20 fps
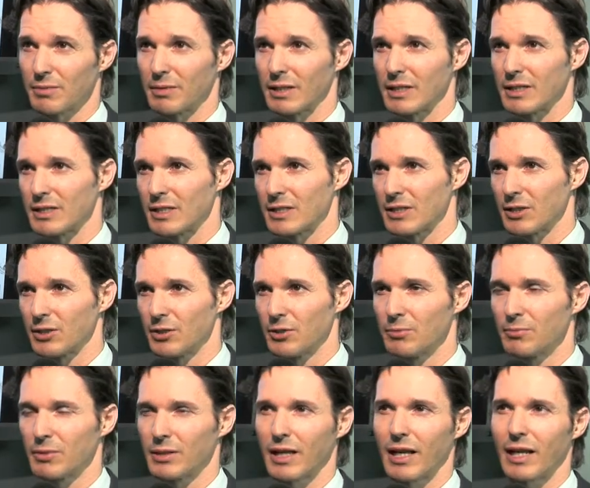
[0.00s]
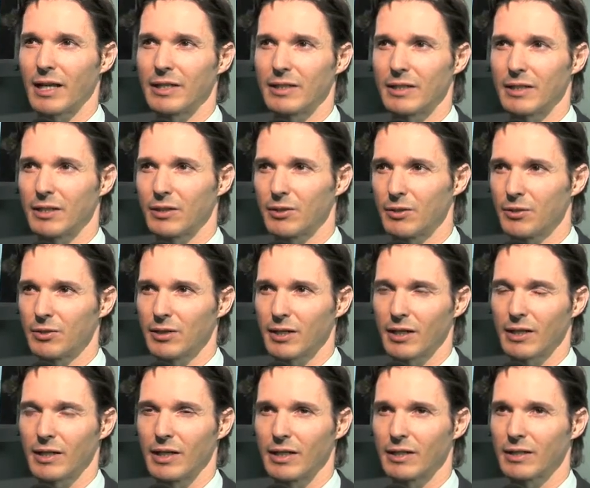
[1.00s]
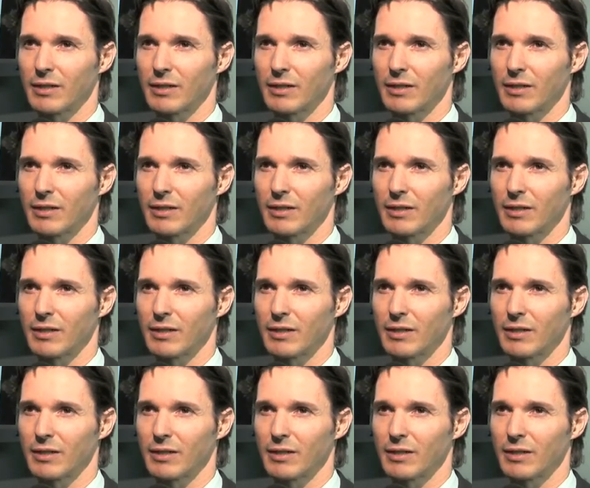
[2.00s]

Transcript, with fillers: because it's a new modality and a new technique.